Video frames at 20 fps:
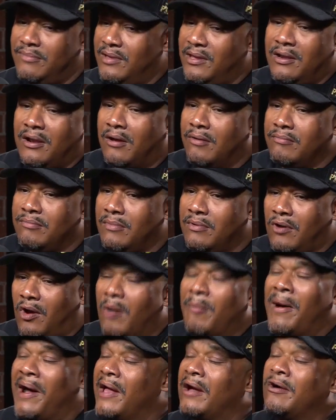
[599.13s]
you know,
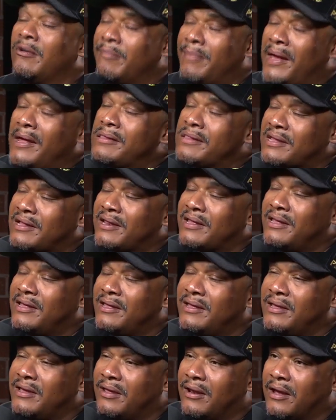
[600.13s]
on my own, basically,
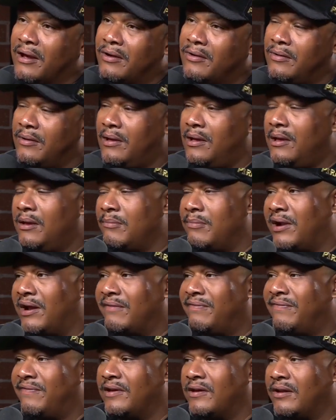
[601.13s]
you know. But
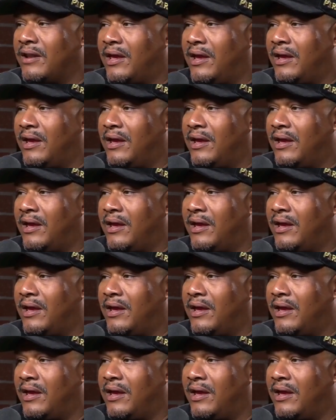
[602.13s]
I feel